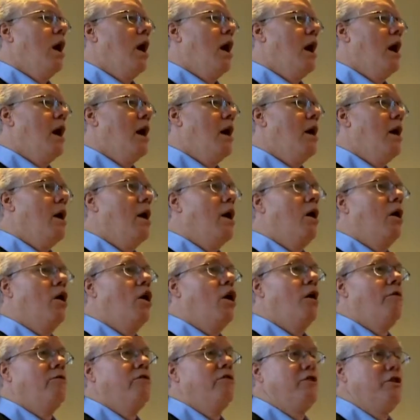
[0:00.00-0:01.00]

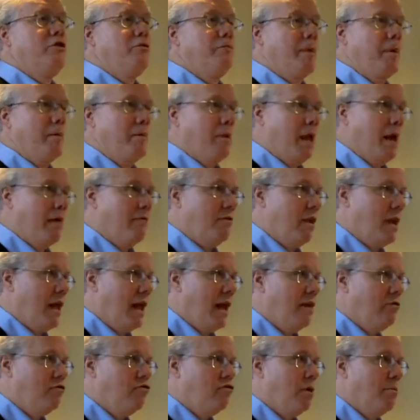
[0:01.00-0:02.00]
Often these people have a
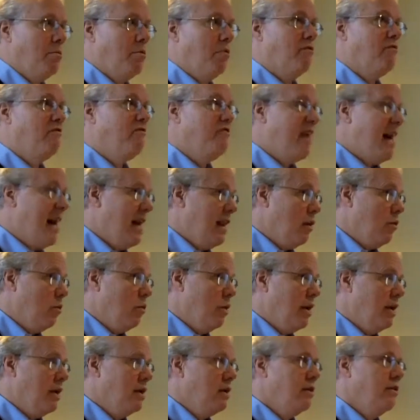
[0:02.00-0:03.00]
lot of trouble
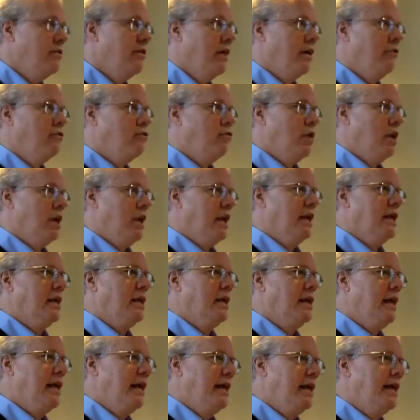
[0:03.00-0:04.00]
following. They
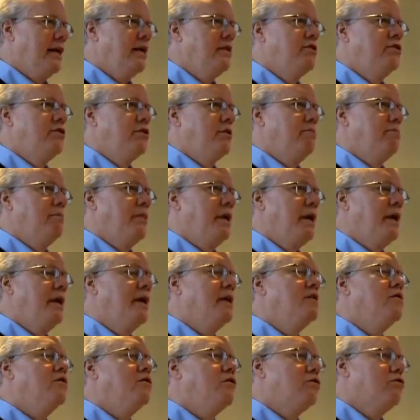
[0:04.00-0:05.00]
really need to
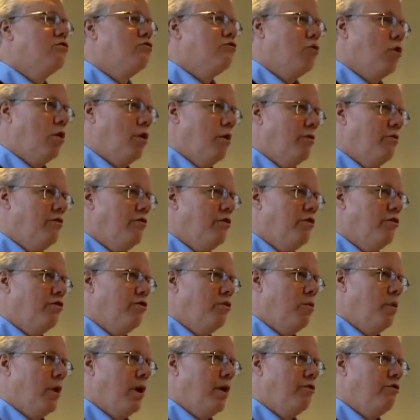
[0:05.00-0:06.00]
be in control of
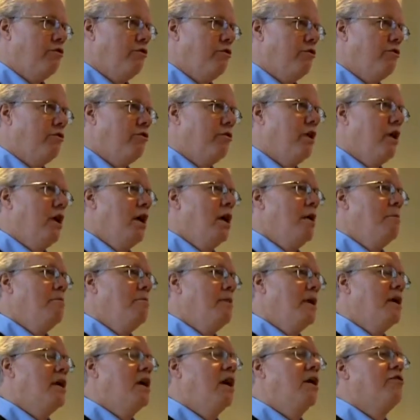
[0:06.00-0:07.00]
situations
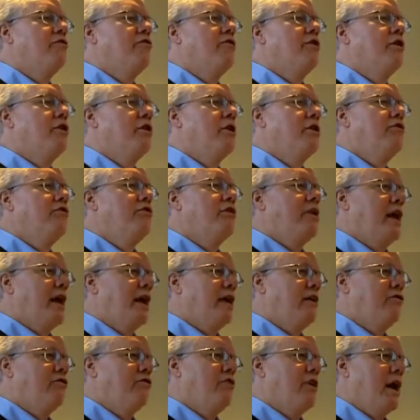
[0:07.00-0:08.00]
because there is an
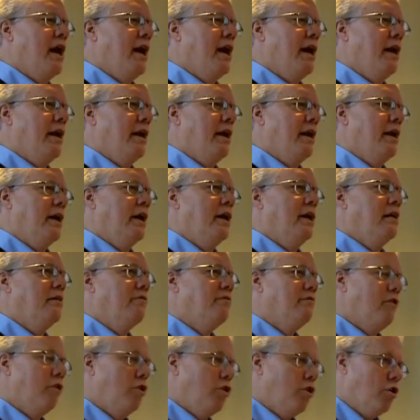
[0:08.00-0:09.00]
anxiety and
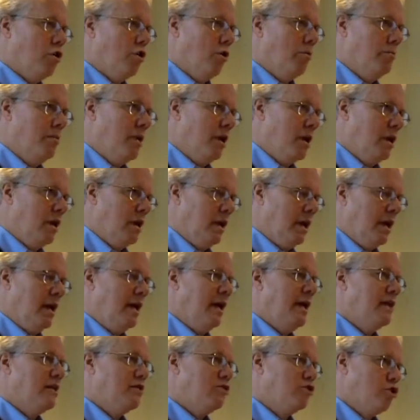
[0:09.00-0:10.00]
a
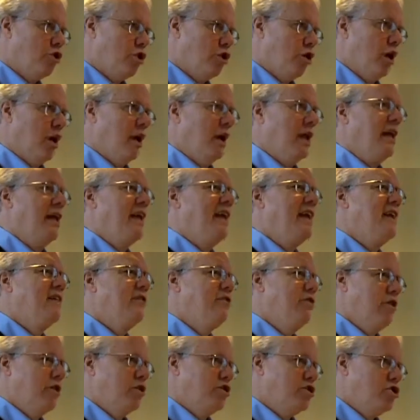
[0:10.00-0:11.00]
vulnerability internally
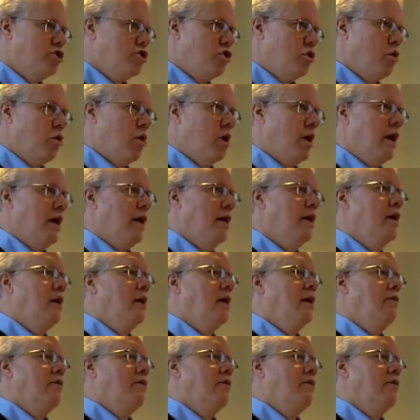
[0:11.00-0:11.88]
in their story